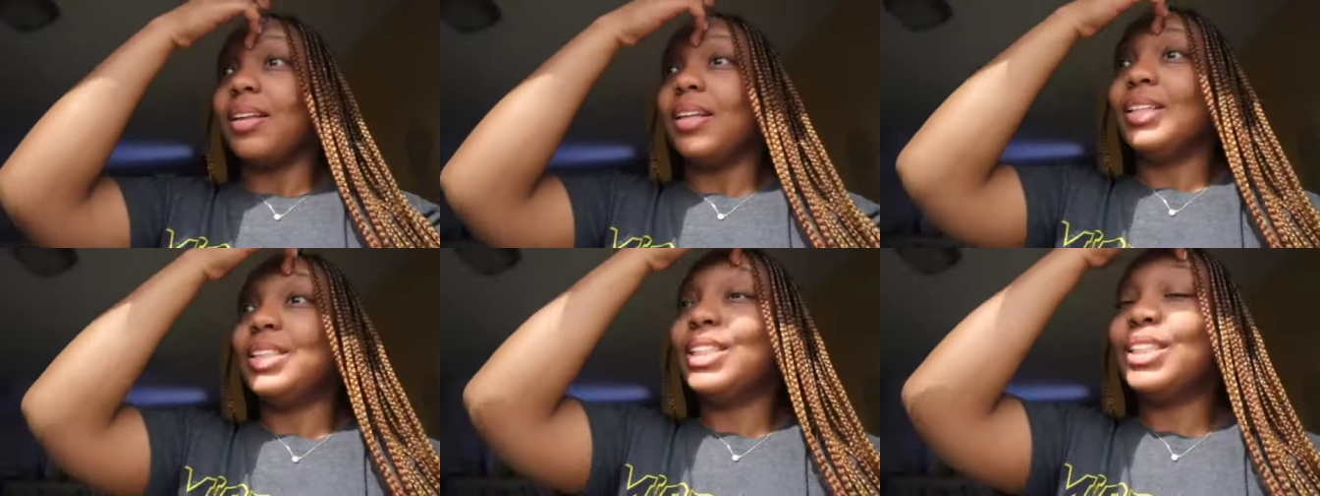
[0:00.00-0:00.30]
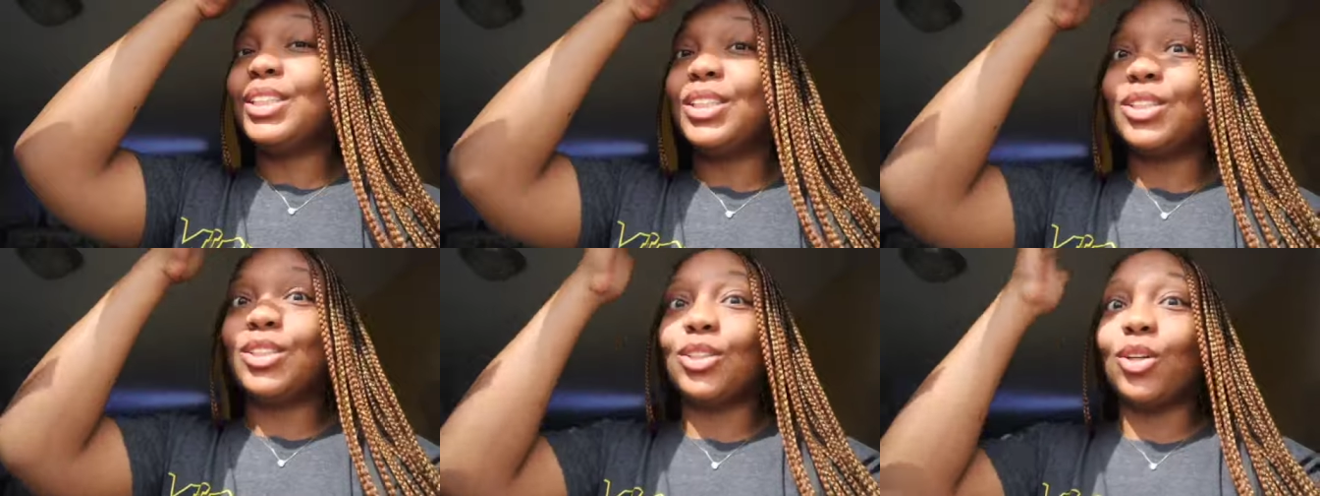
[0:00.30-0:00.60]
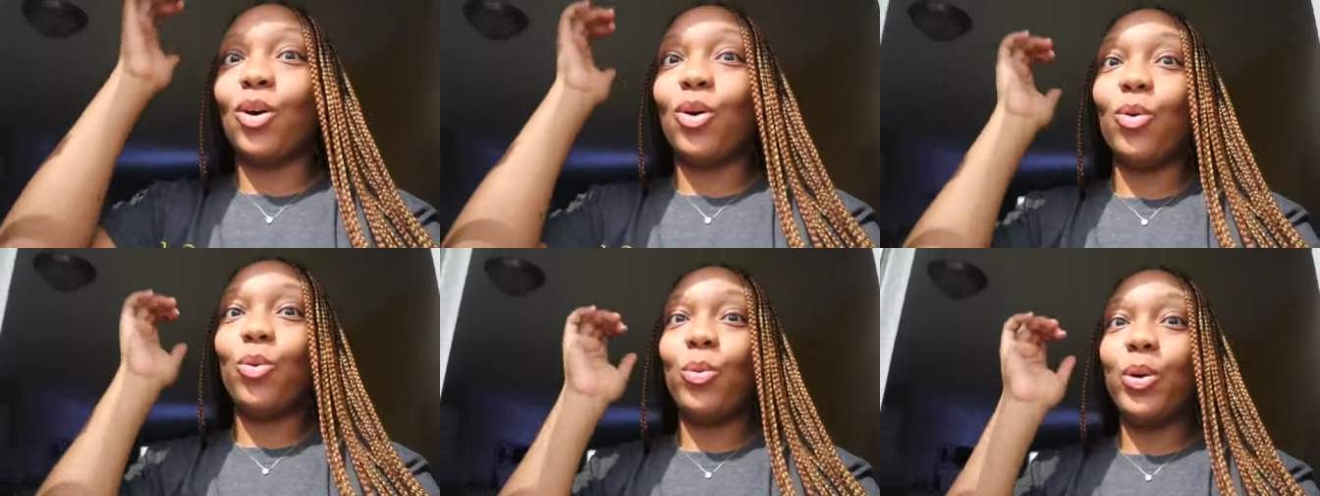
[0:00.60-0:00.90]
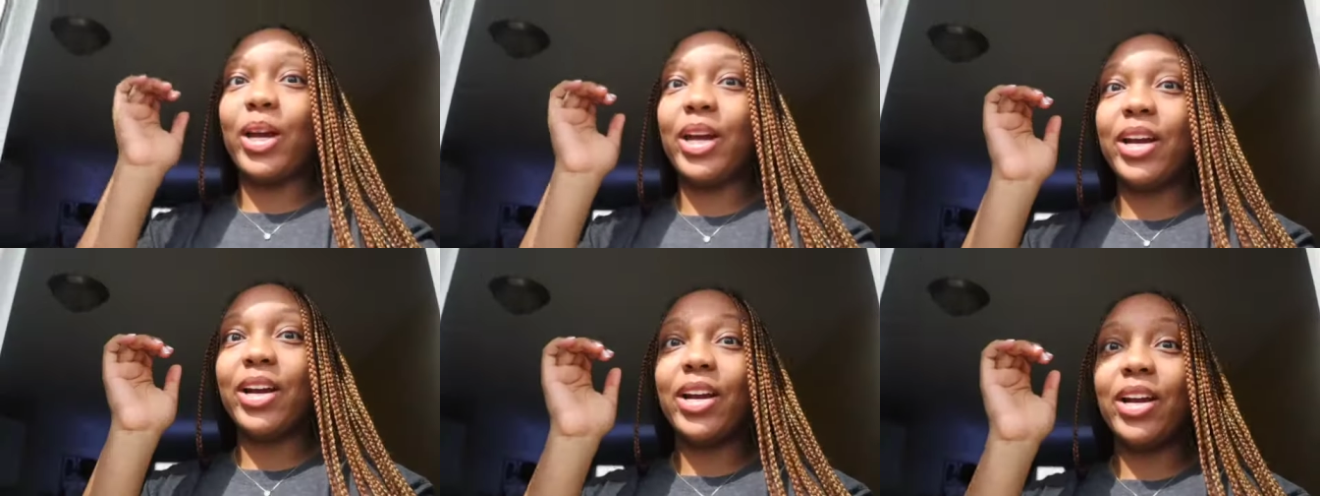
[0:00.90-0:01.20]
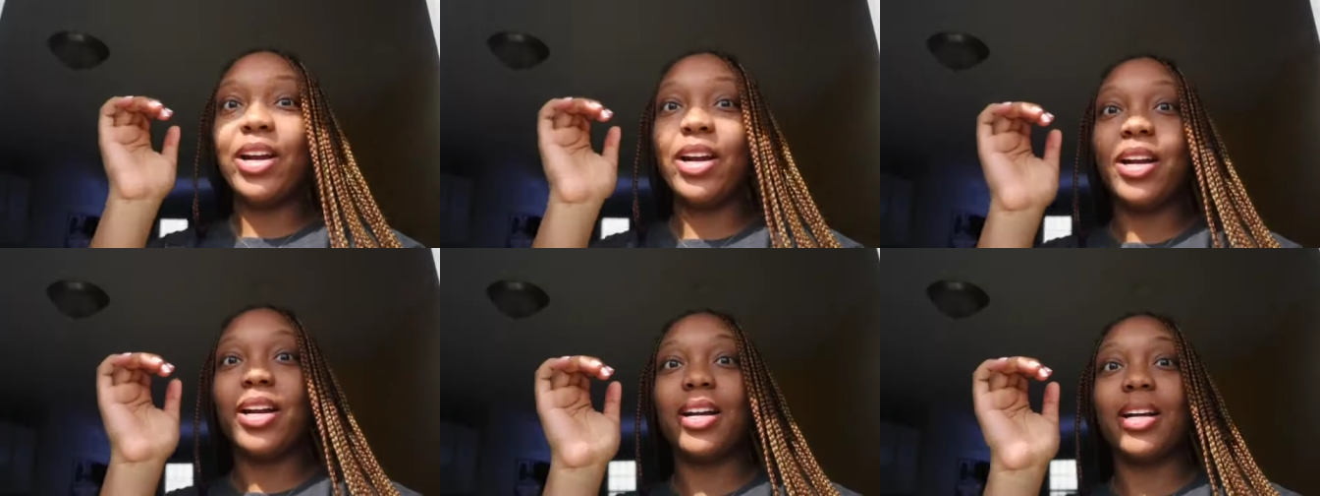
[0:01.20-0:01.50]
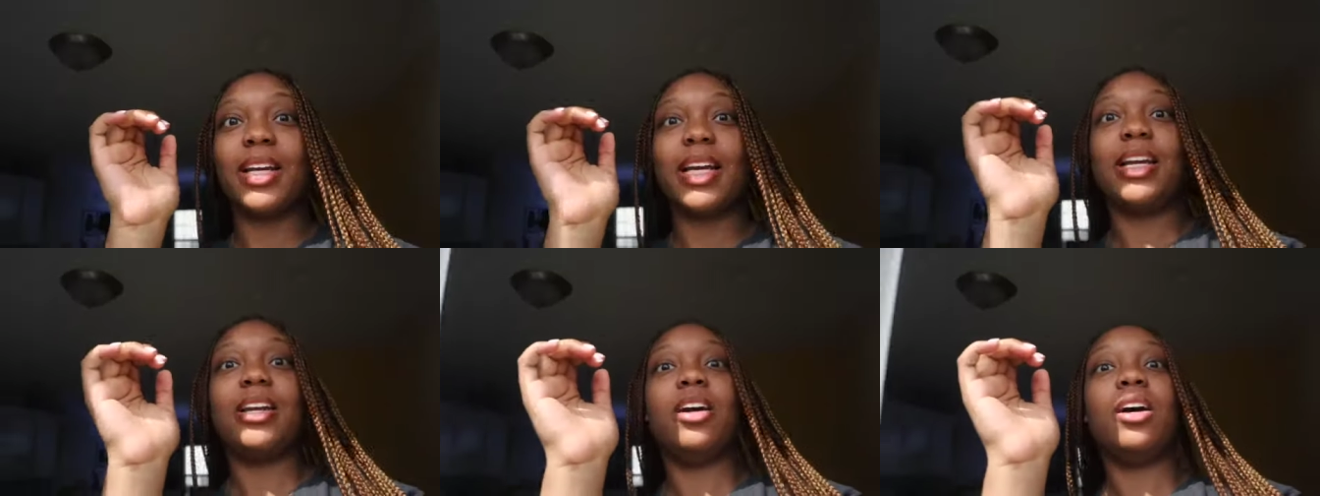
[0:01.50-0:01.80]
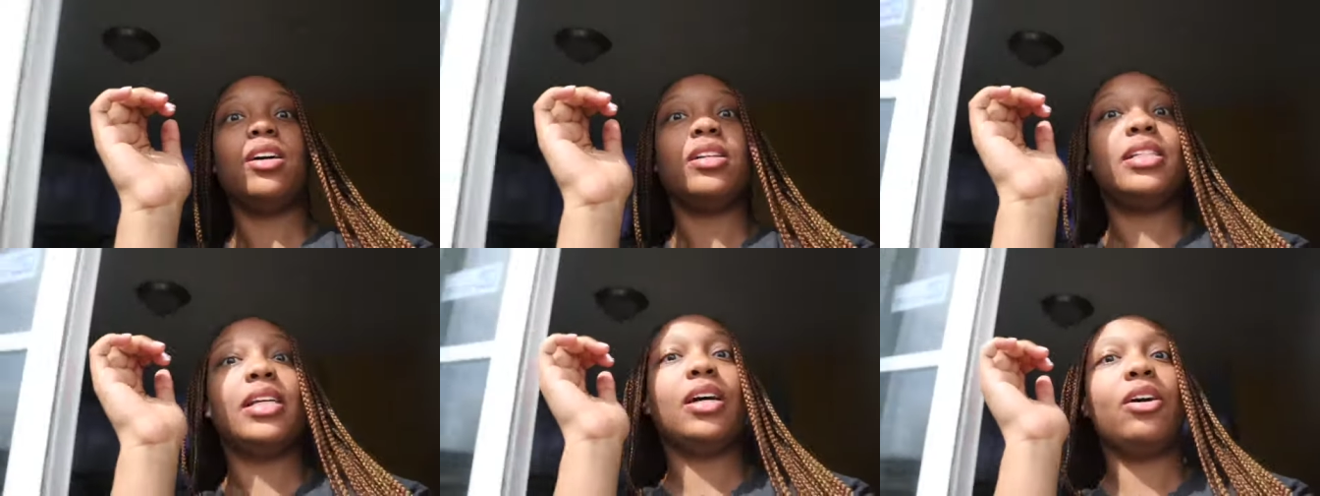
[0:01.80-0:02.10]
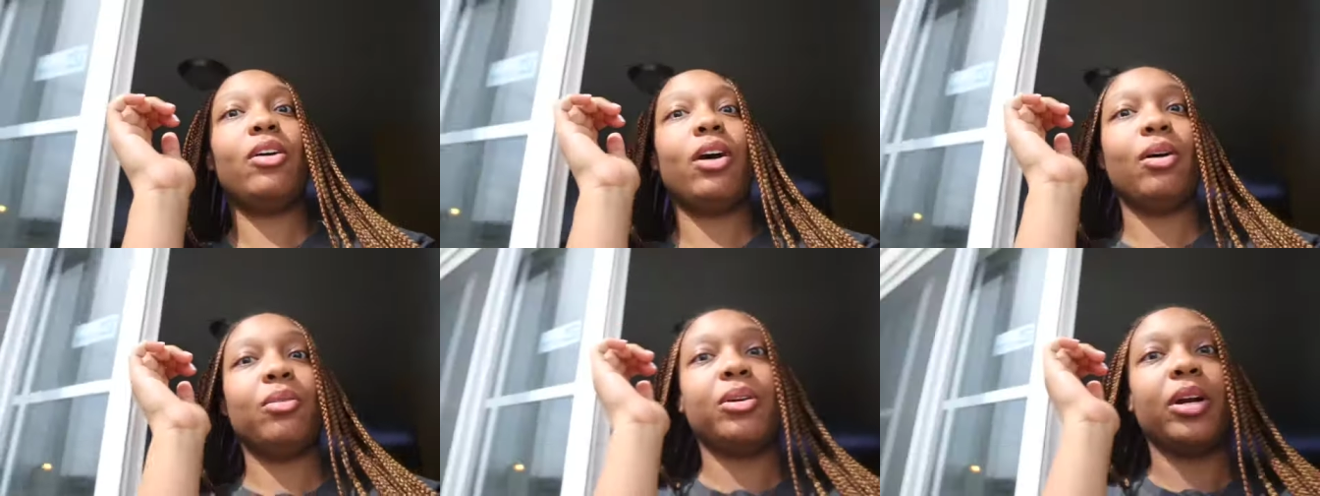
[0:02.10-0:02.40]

This is so weird. Can y'all tell how